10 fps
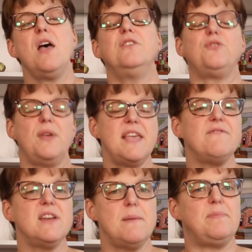So
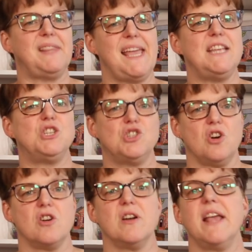even a plain
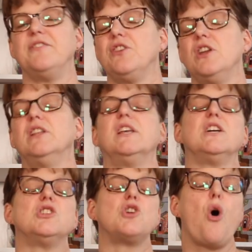shirt is going to
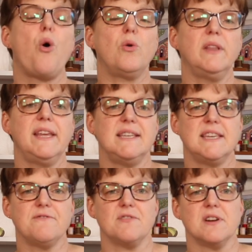look totally
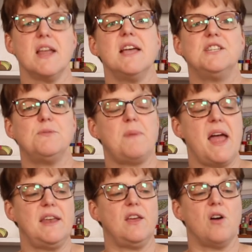different
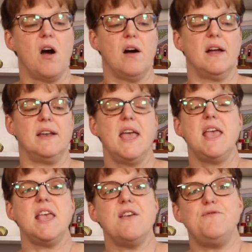depending on
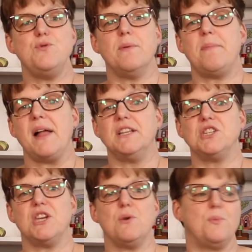if you
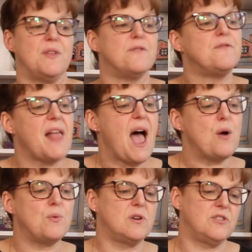embellish it with
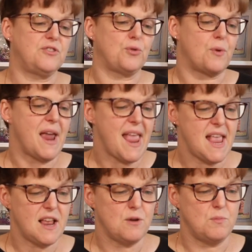flowers or
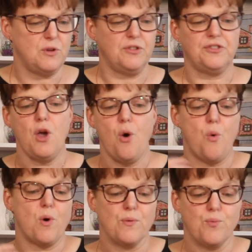animals
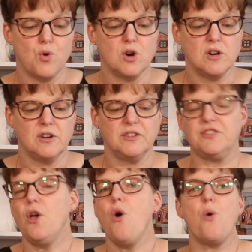or
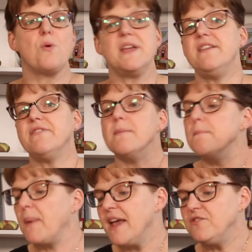words or
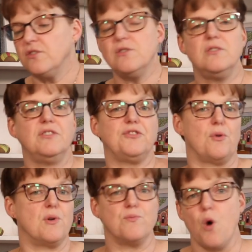even bicycles
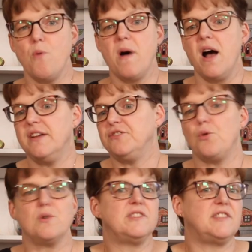or robots or